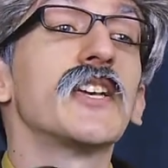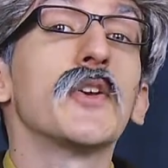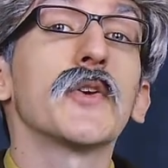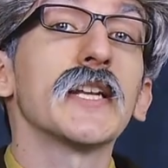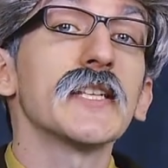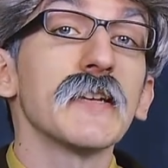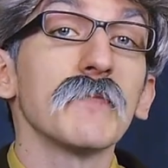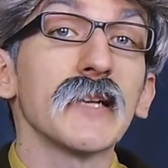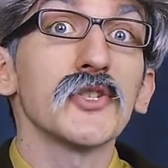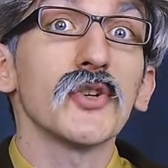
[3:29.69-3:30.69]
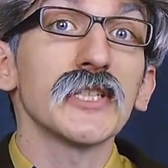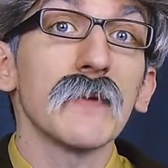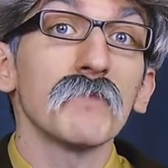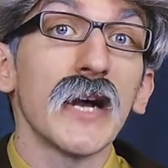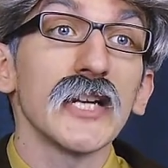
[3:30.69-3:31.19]
you can simply enjoy
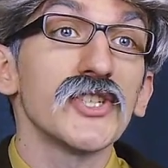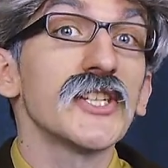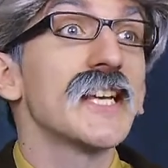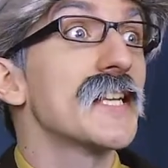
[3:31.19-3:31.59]
some punch.